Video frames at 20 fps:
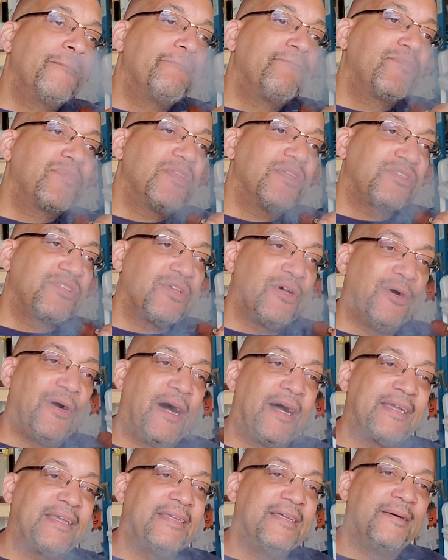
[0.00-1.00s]
So
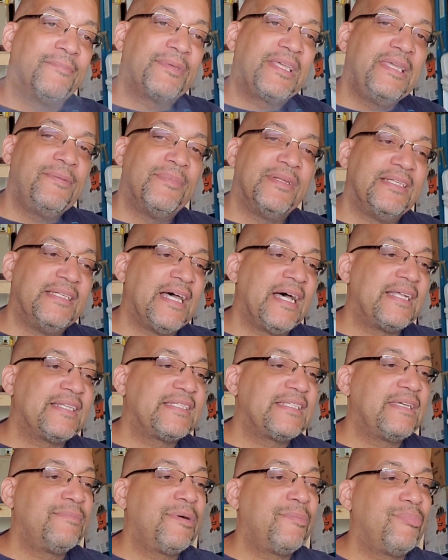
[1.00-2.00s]
I'm keeping
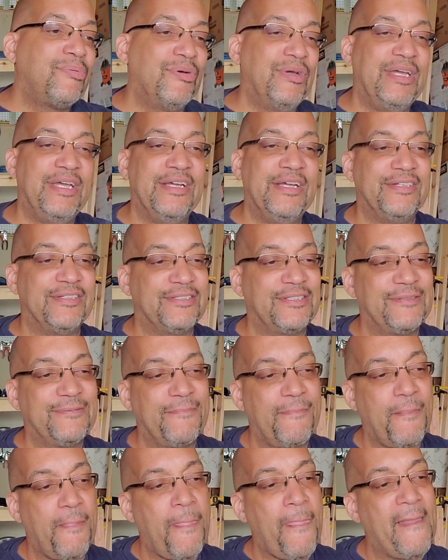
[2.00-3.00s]
Dante in my prayers.
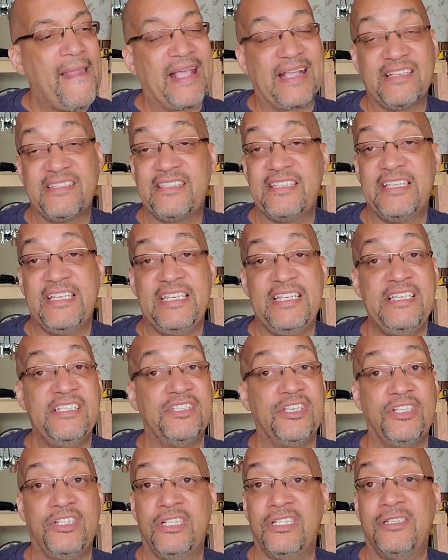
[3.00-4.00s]
Like I said, he's
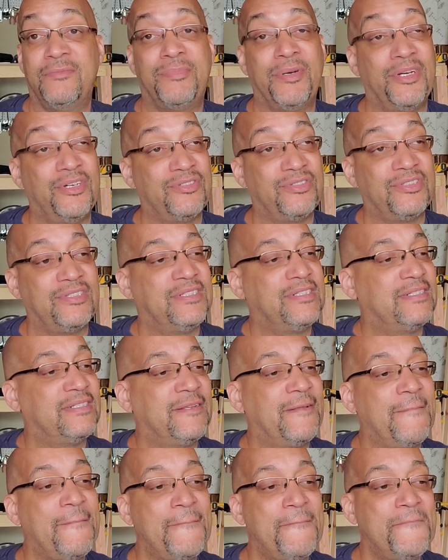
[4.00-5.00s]
a good person.
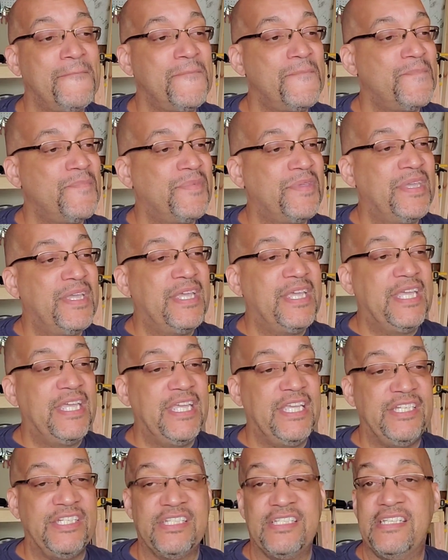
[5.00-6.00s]

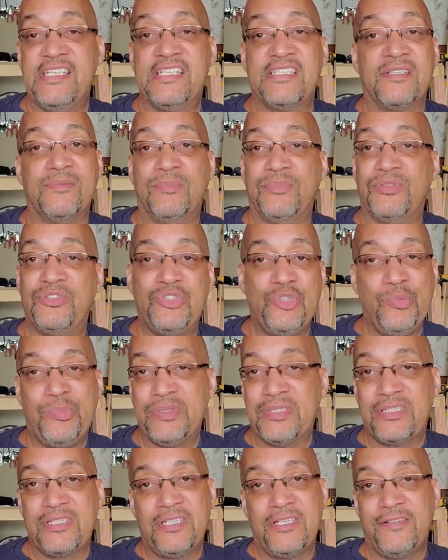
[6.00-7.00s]
He just did some stupid
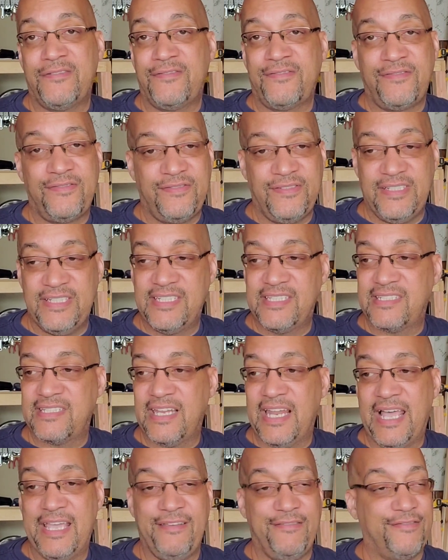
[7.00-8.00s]
stuff in his
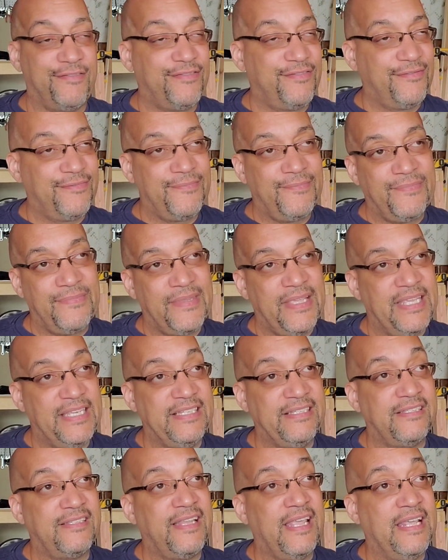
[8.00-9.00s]
life, and
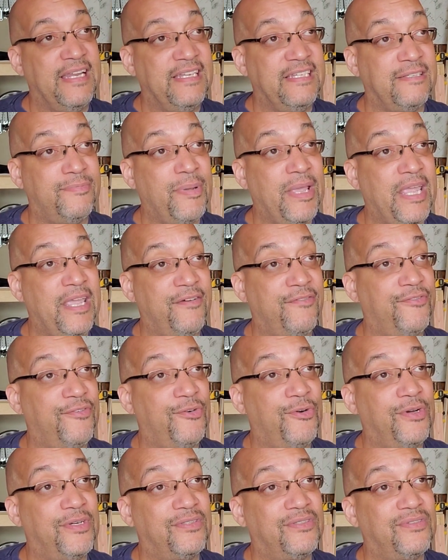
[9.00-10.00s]
he's paying
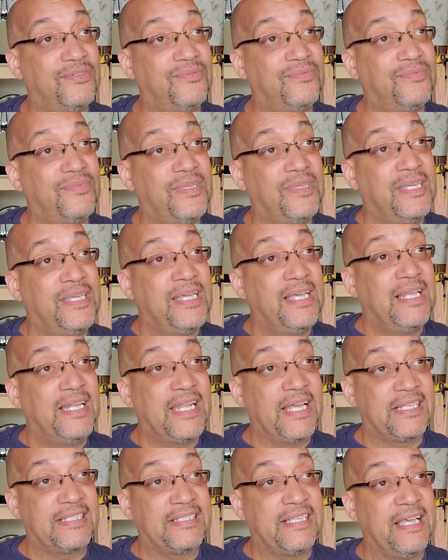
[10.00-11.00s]
for it.
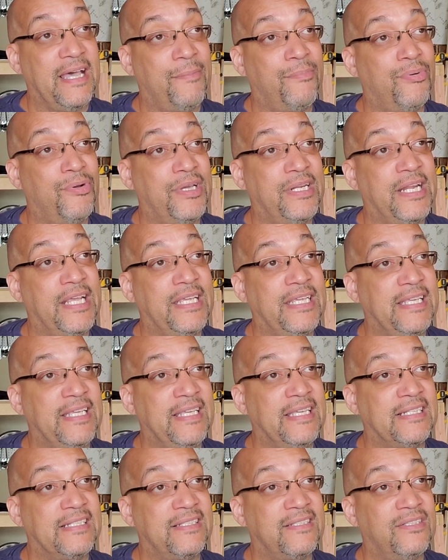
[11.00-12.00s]
Like I said, I pray that he
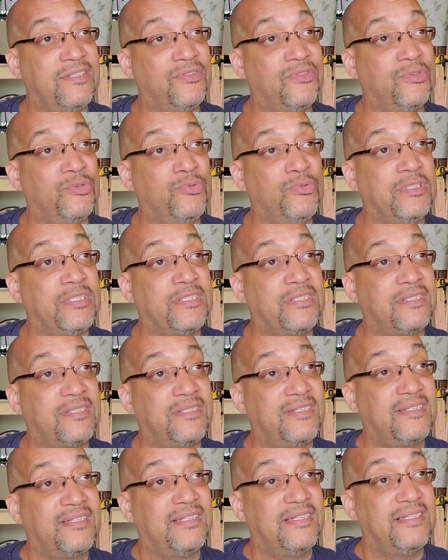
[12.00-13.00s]
gets through
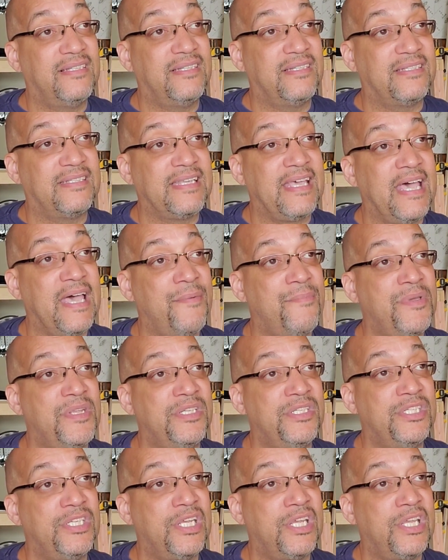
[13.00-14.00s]
this time
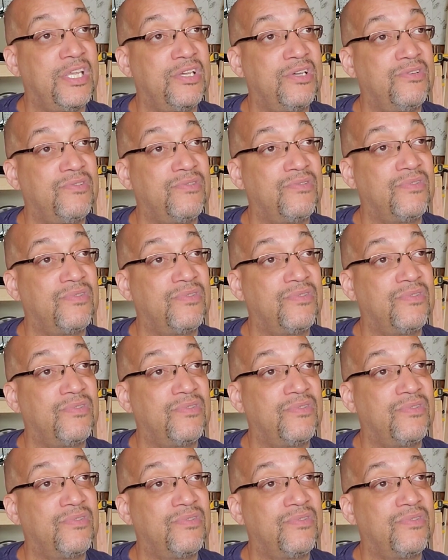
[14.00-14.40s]
in jail